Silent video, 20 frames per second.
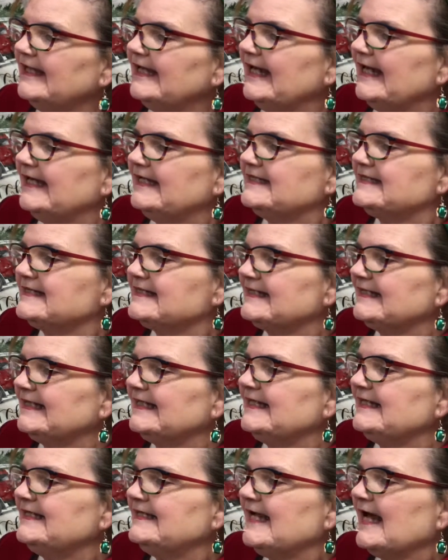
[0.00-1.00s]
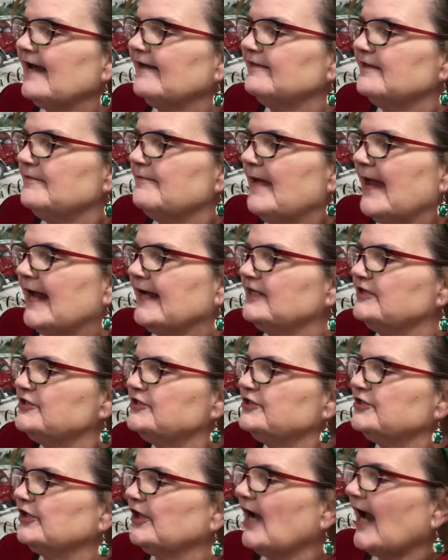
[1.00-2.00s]
He'd slid down the
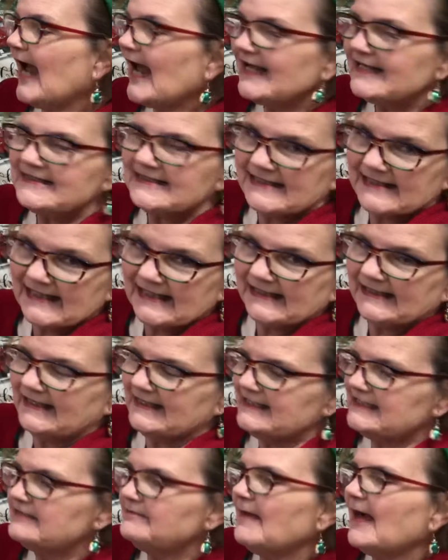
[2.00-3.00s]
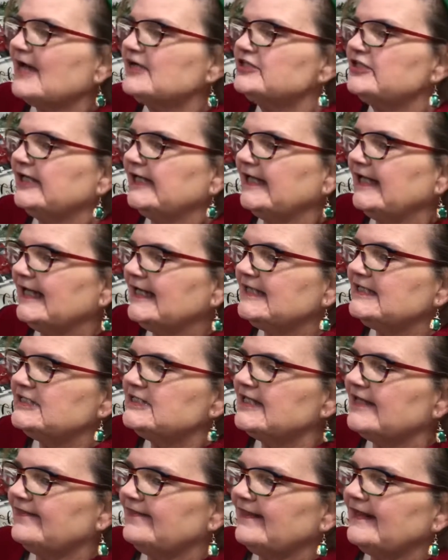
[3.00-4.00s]
banister, accidentally smashing into
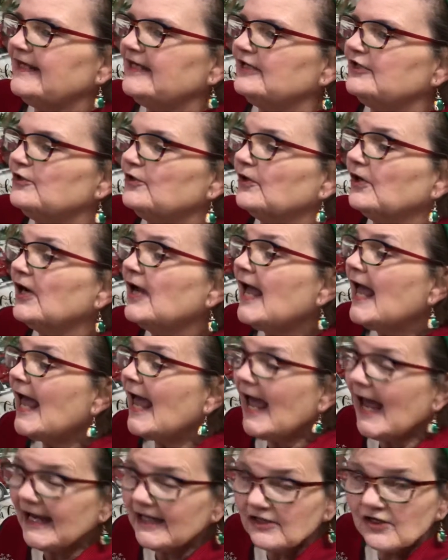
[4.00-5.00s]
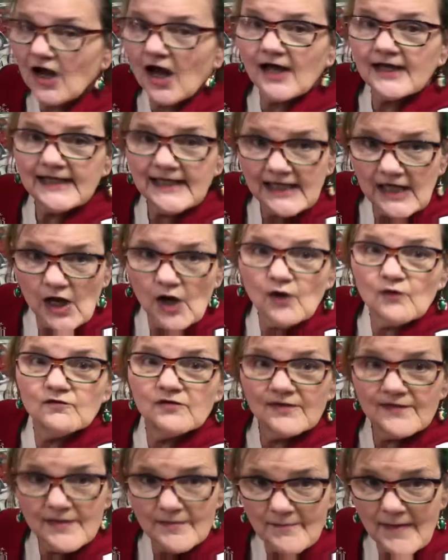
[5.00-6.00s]
Theodore and knocking over
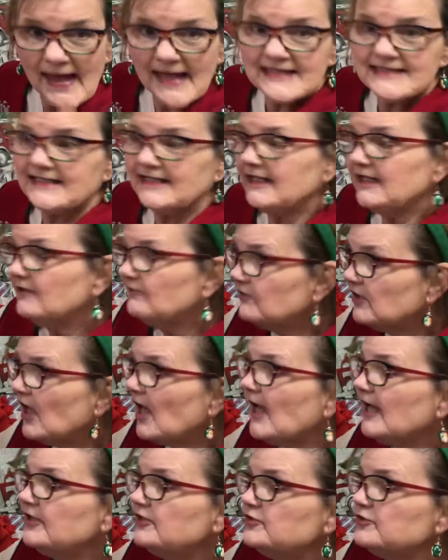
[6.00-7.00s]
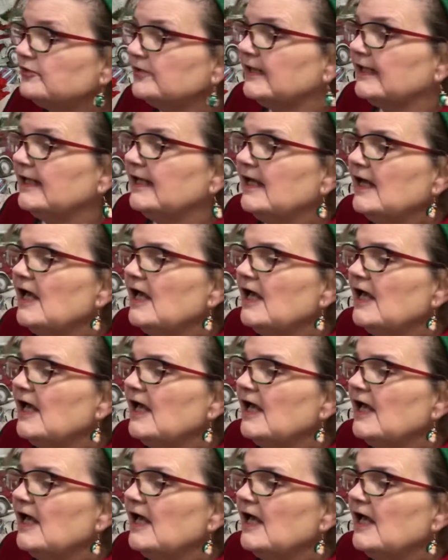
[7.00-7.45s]
the basket of laundry.